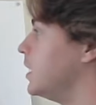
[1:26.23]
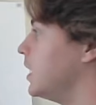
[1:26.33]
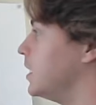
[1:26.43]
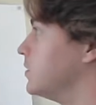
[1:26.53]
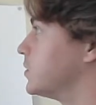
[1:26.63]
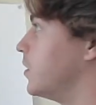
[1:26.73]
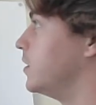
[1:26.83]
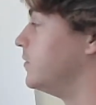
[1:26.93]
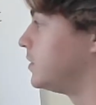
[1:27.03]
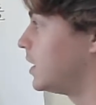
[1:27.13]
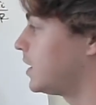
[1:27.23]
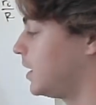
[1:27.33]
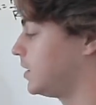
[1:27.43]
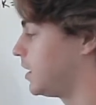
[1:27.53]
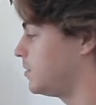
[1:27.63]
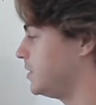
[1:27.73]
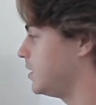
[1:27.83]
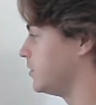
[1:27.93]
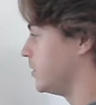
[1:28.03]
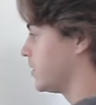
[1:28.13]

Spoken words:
And so if you take a top-down look